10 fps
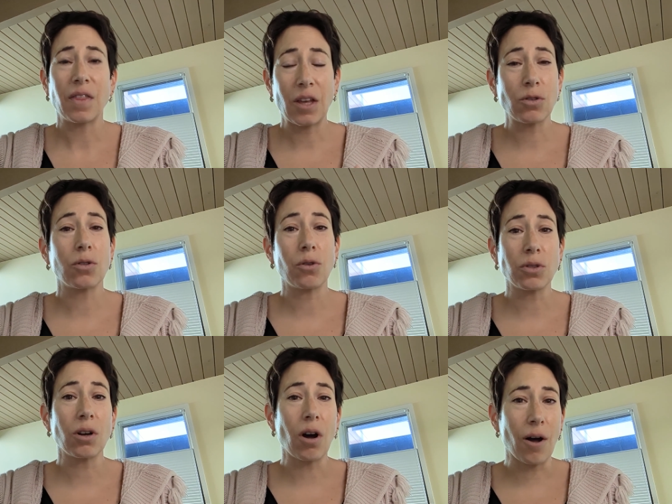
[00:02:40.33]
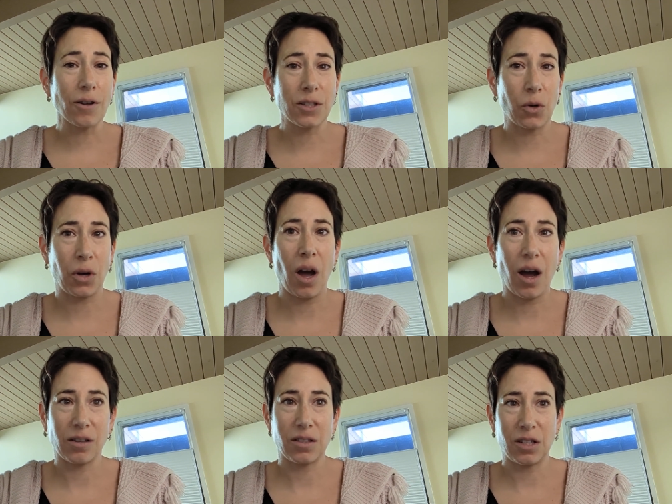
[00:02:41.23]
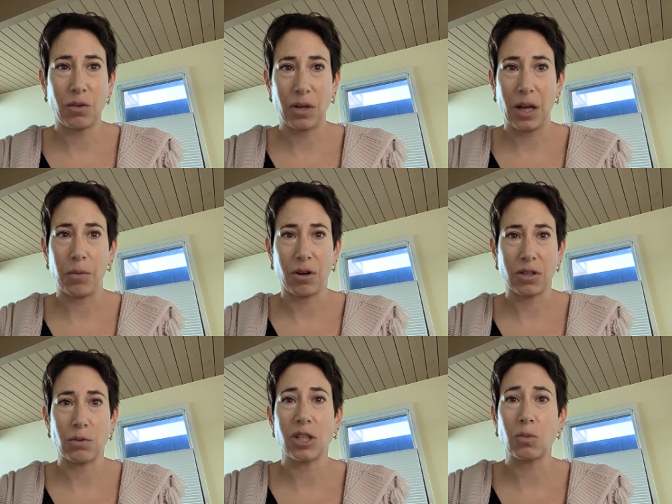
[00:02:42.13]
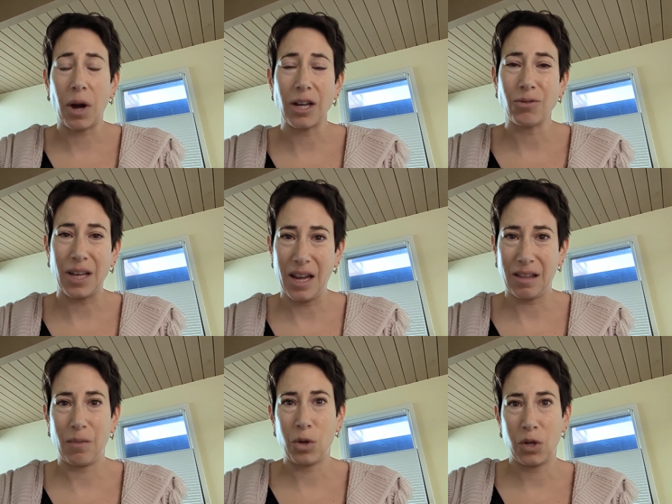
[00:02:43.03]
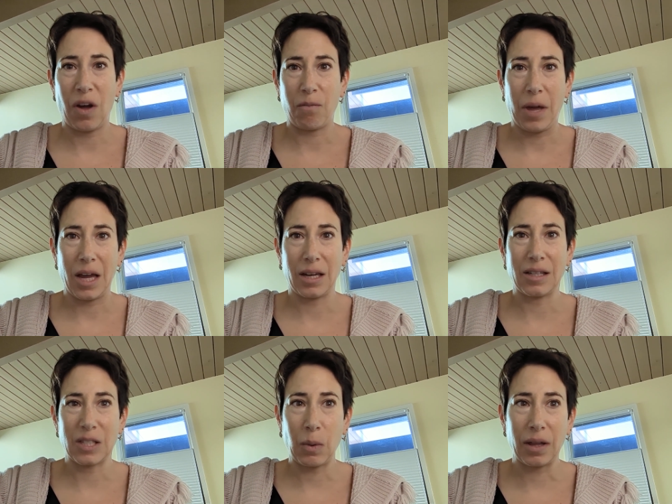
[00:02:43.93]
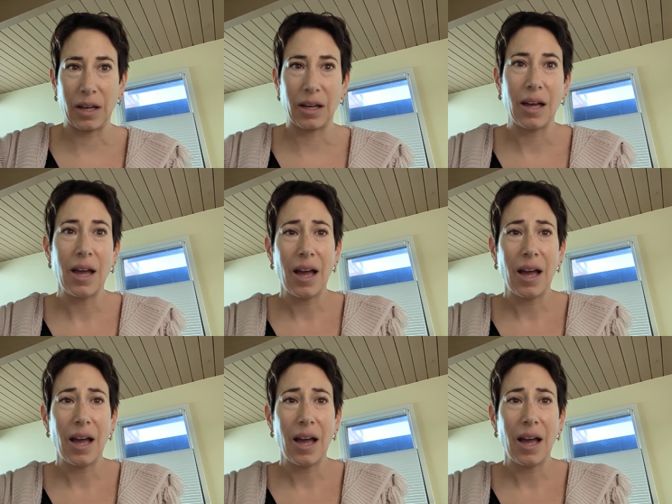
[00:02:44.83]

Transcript: those, those are also COX-2 inhibitors, which is why you take them when you have pain and swelling.